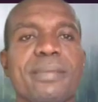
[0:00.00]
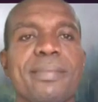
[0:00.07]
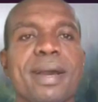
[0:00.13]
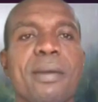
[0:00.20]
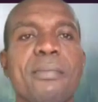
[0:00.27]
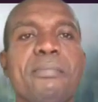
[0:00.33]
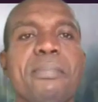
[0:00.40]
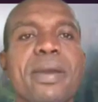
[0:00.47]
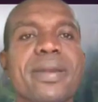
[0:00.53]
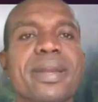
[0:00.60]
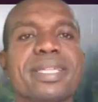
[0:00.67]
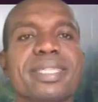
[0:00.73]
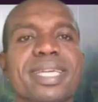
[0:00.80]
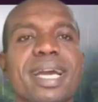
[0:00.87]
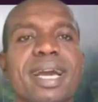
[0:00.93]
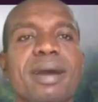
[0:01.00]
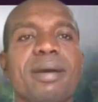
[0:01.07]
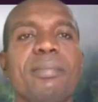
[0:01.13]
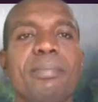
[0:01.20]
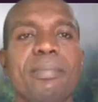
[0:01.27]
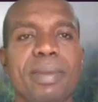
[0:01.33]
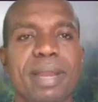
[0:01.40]
about
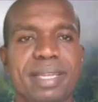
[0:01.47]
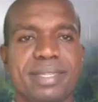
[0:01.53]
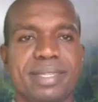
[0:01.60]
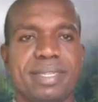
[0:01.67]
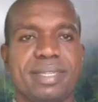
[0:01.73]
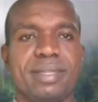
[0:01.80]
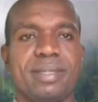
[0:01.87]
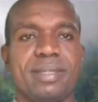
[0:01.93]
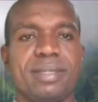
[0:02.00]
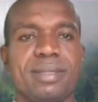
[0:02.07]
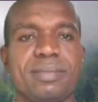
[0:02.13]
parental blessing,